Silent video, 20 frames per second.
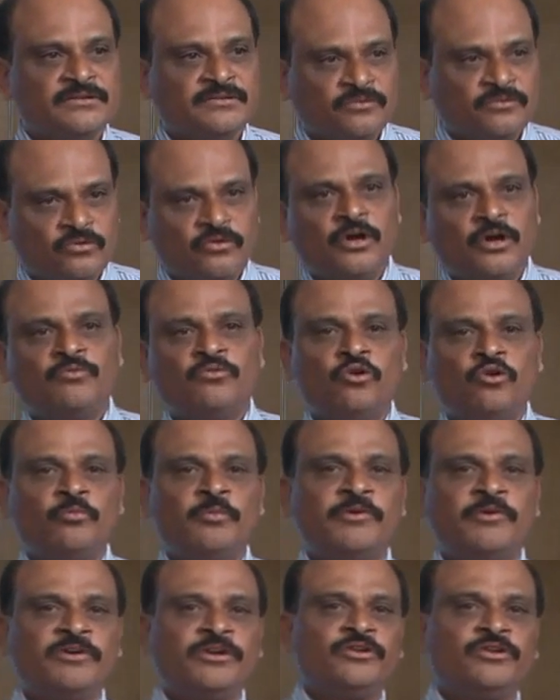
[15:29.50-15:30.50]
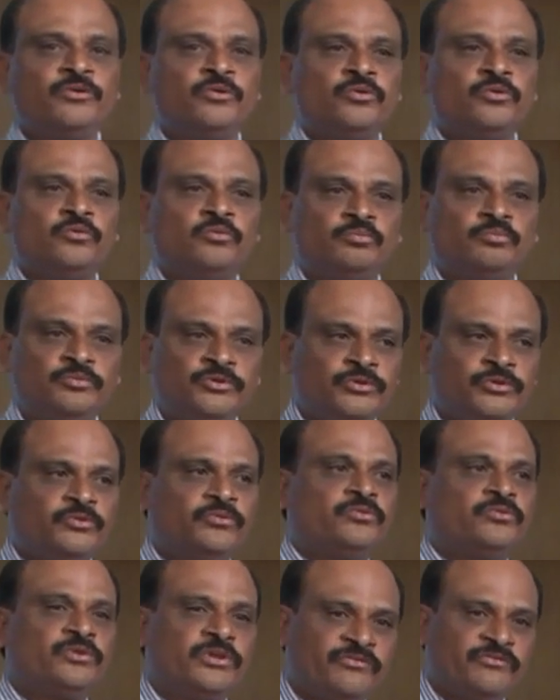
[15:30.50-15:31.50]
Whomever you
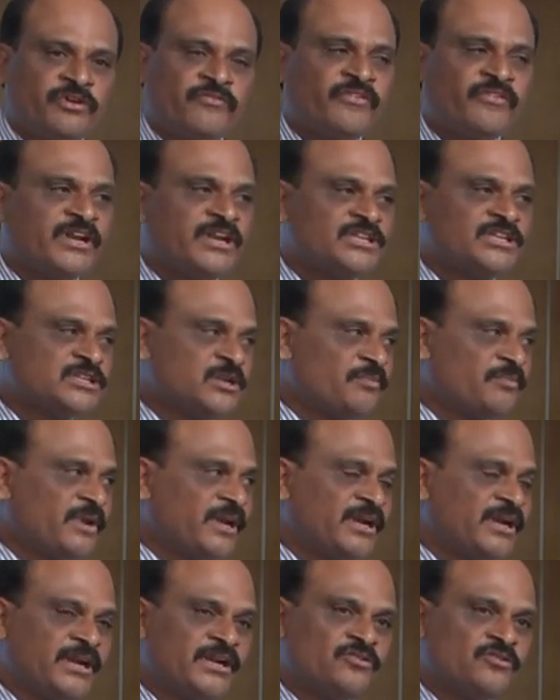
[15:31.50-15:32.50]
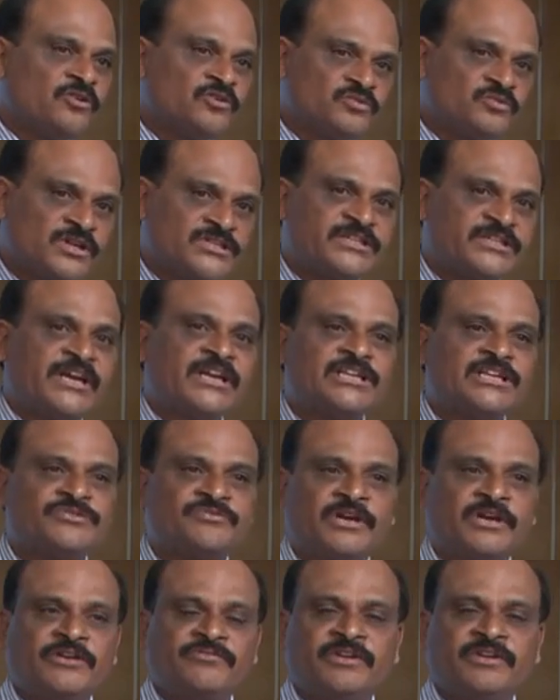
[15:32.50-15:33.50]
give a financial plan and those who are
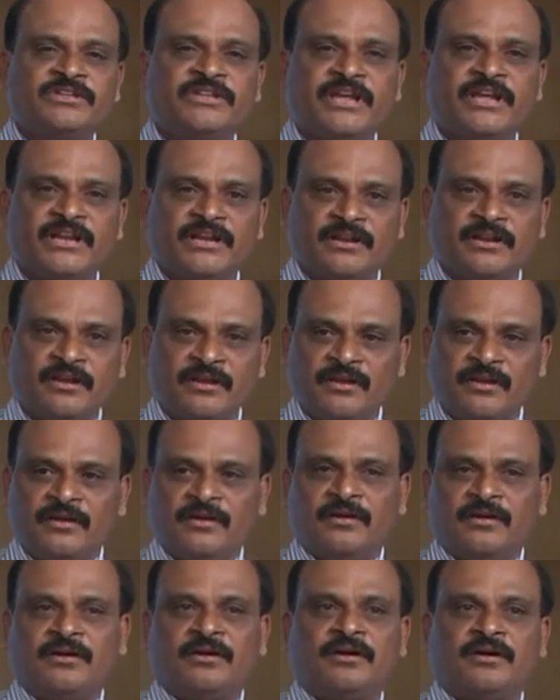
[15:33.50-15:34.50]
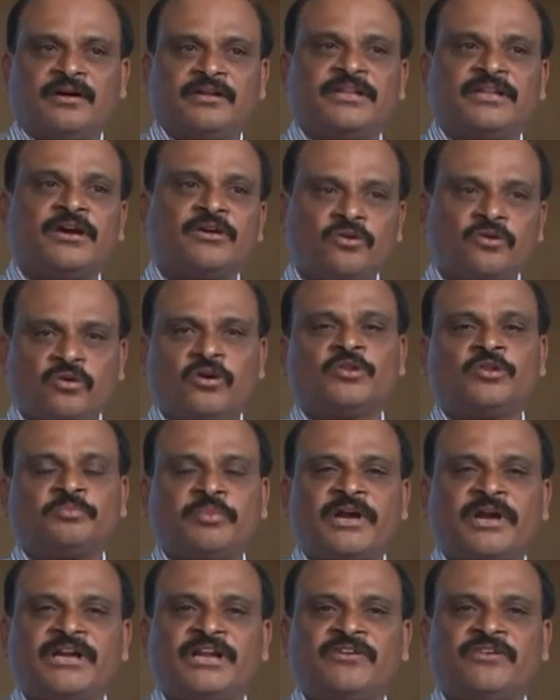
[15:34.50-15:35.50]
satisfied with their the growth
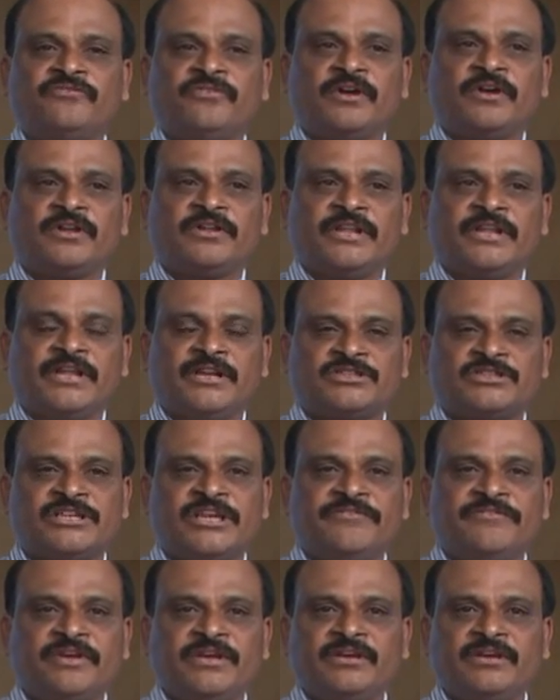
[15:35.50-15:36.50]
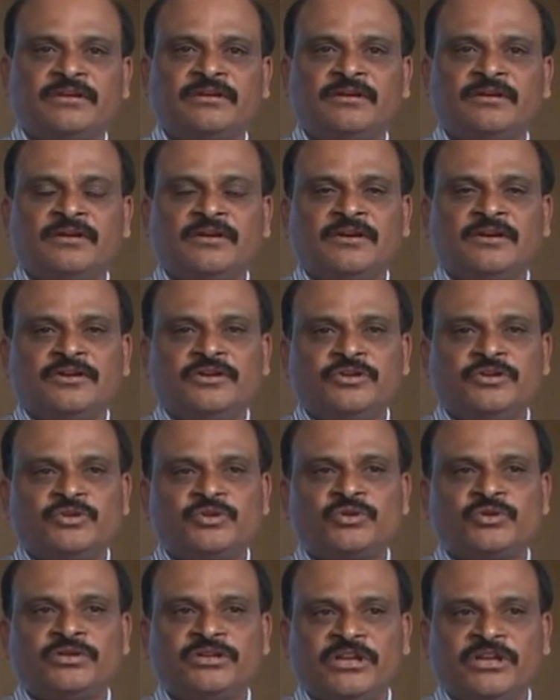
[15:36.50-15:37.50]
part of their saving, you
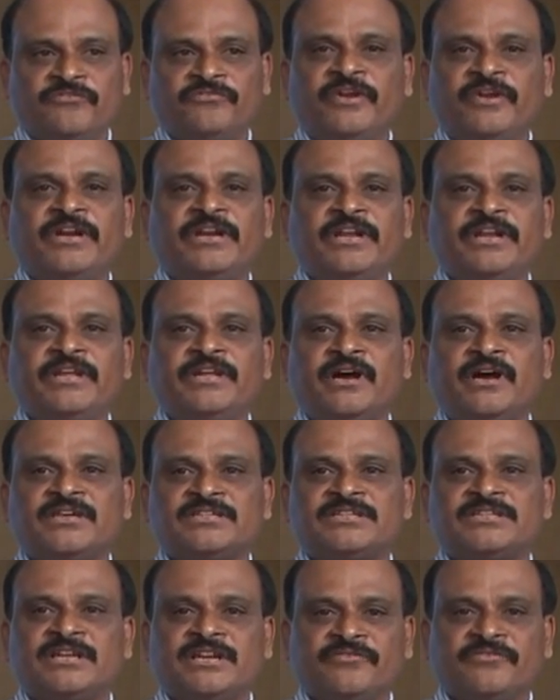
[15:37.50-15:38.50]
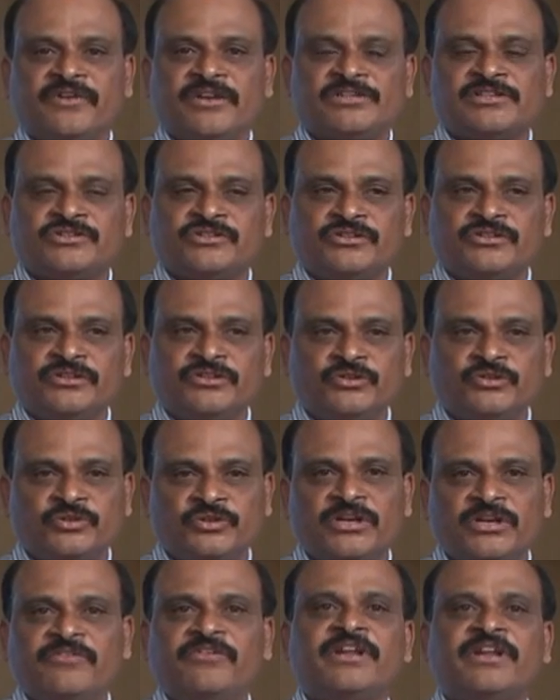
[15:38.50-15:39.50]
should definitely ask their referrals. You should
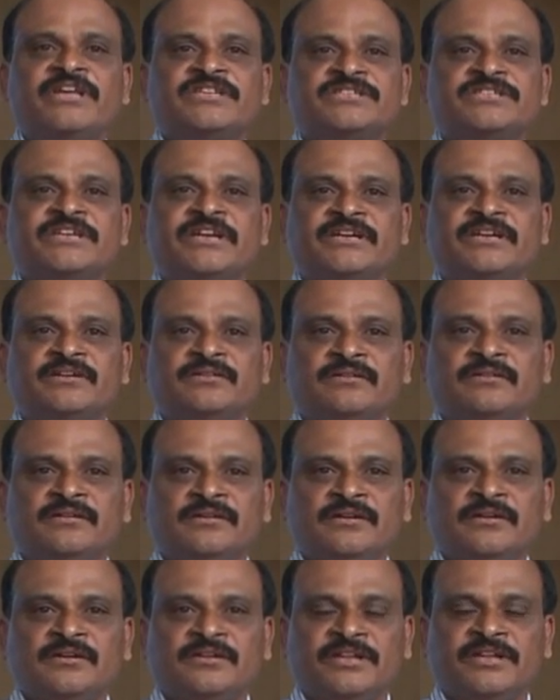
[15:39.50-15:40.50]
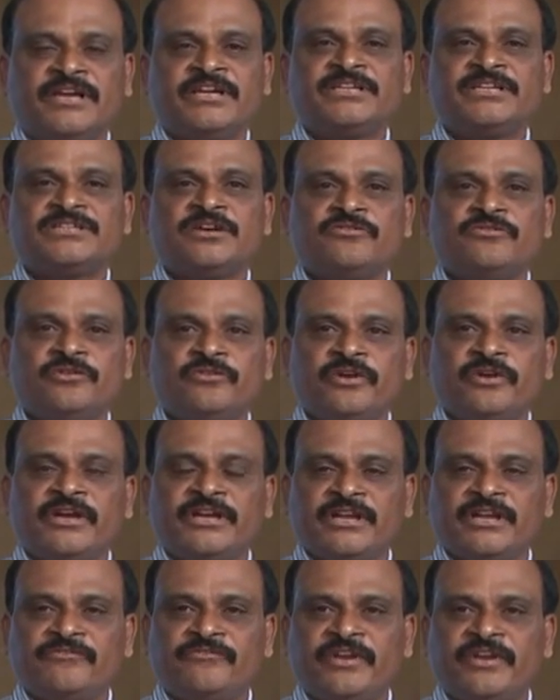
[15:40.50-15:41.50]
never hesitate. That is how you get
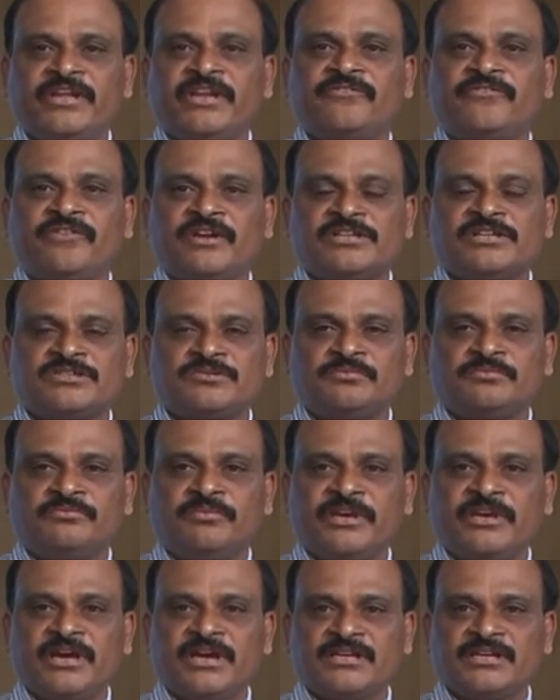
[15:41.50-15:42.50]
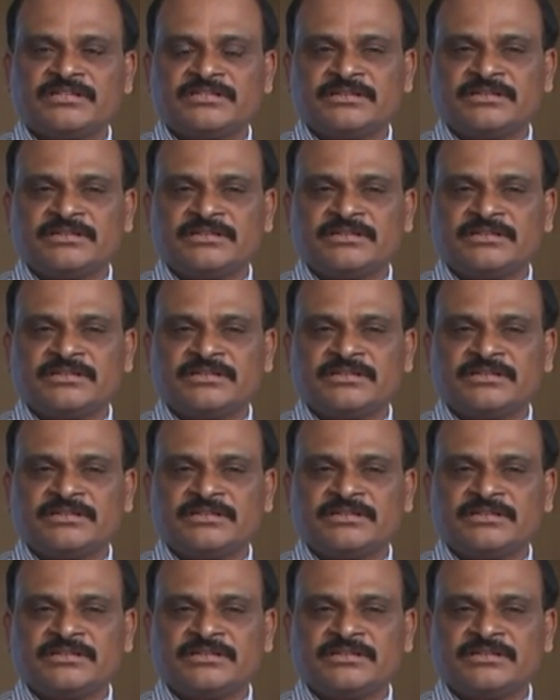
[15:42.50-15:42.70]
a free referrals, because